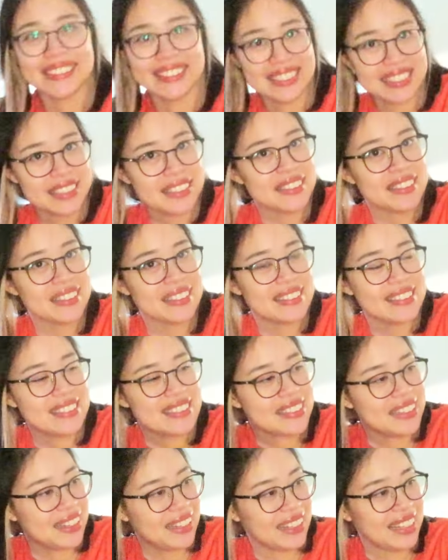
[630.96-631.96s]
consider
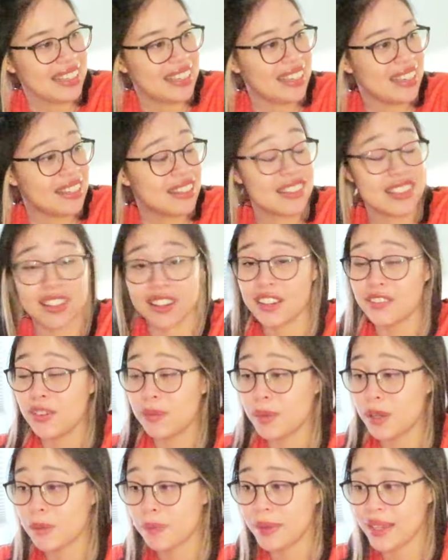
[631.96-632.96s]
this the start of a
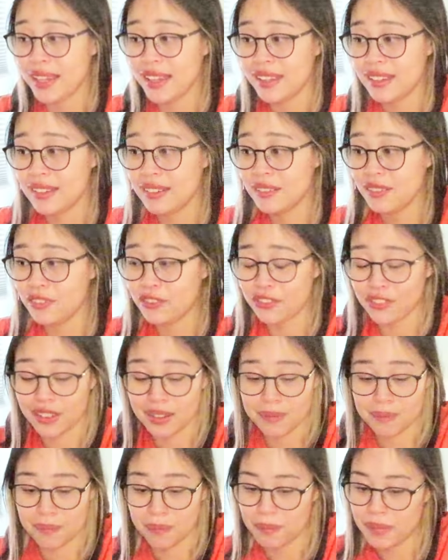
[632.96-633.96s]
book ban
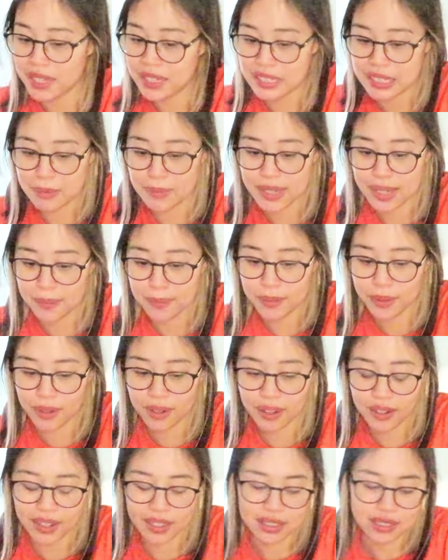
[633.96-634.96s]
from
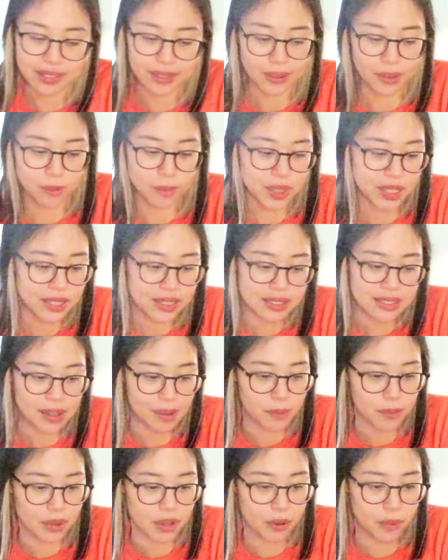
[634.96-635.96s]
mid-September until
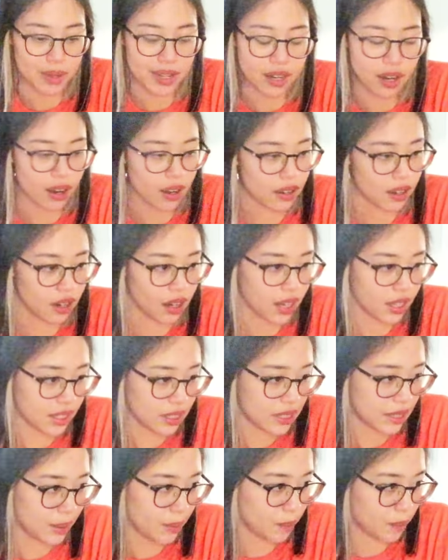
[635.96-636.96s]
mid-December we are not
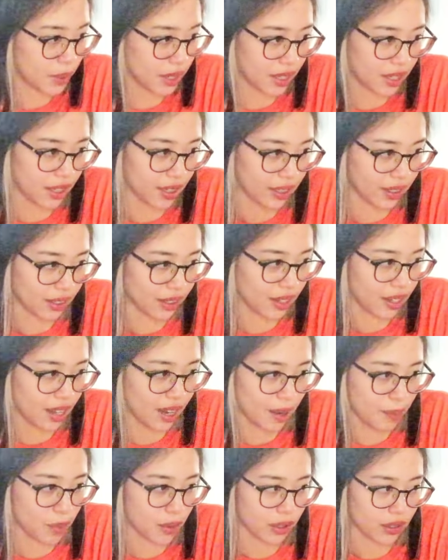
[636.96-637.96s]
buying
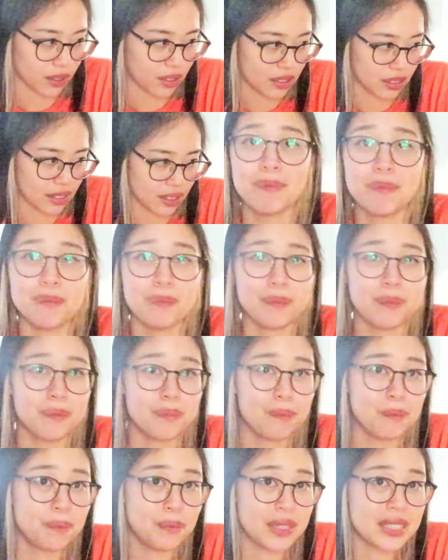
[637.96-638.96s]
any books
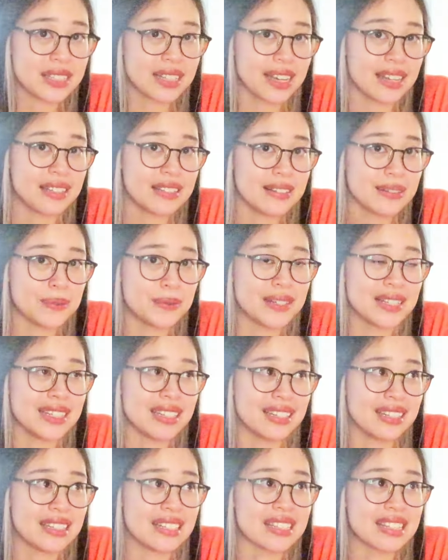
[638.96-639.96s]
besides the
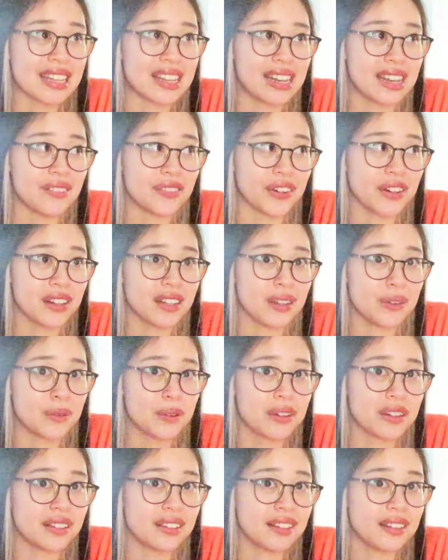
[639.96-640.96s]
ones that I've already
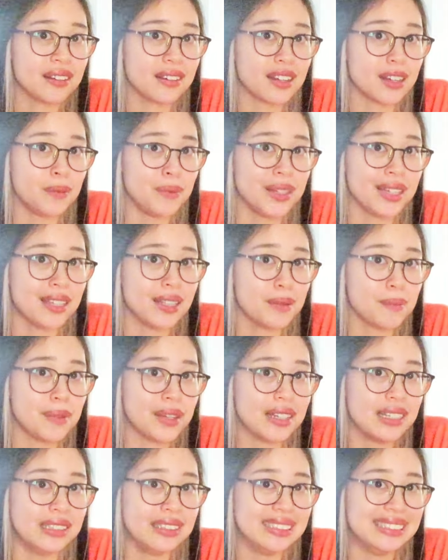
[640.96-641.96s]
ordered that are coming in the
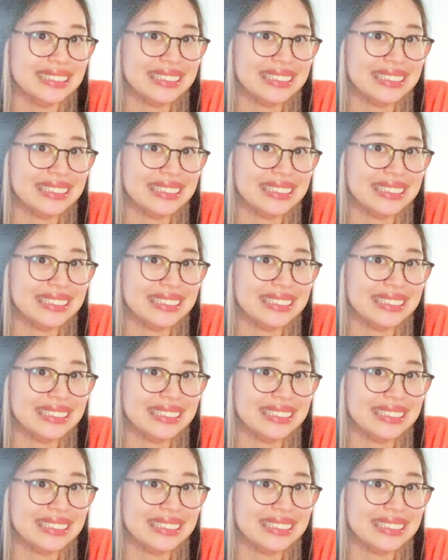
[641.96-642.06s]
mail.